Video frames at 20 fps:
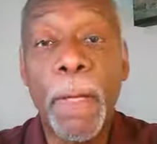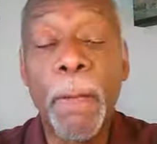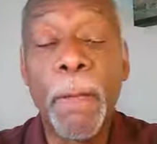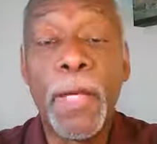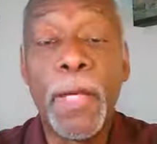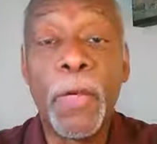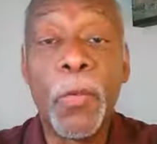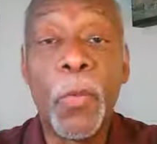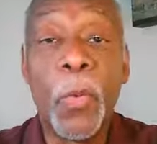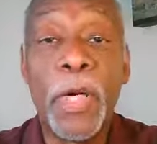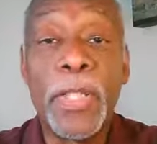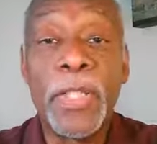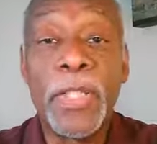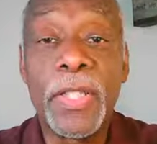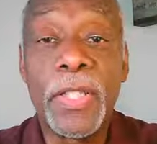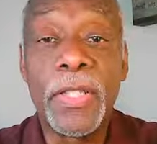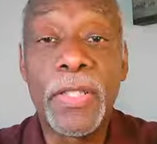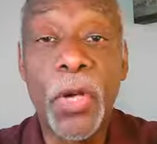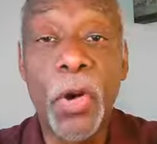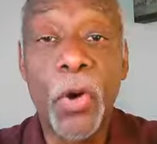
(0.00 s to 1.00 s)
but he wants
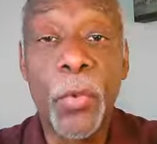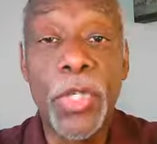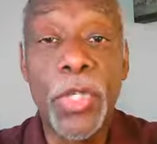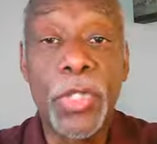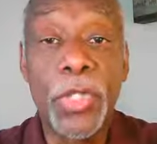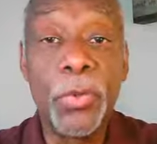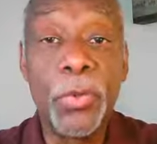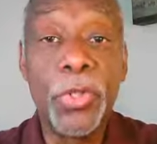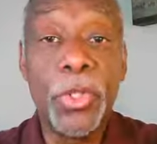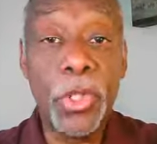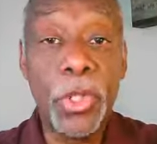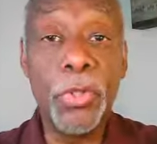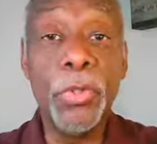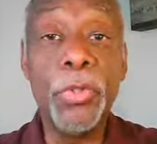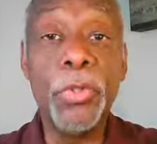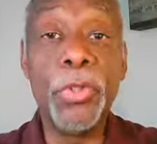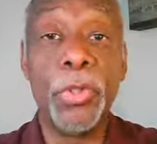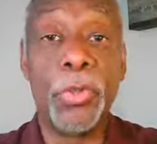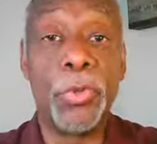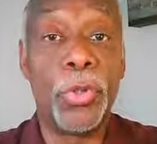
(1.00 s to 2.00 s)
us always to
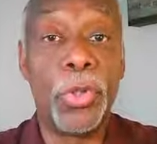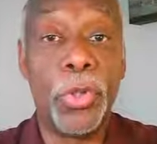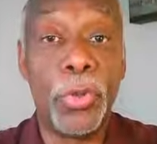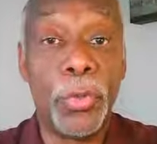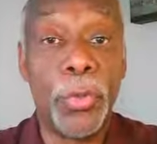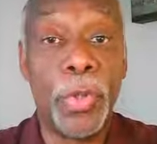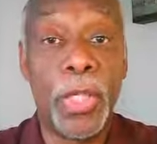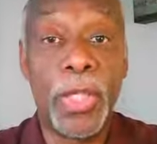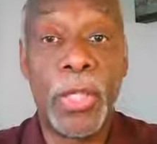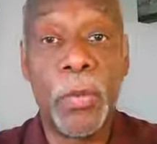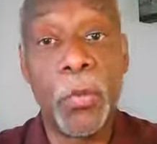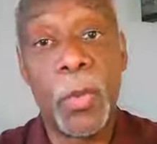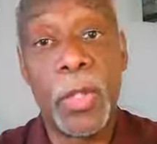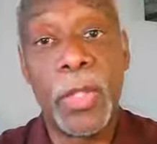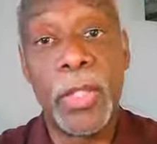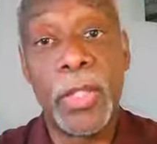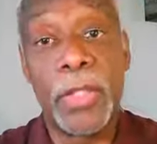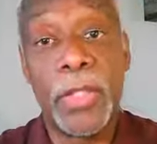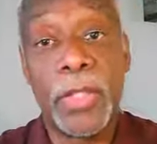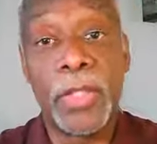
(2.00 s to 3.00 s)
choose to do what he
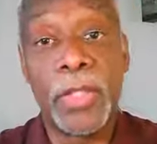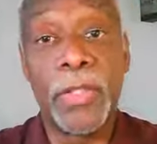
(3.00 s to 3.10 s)
wants.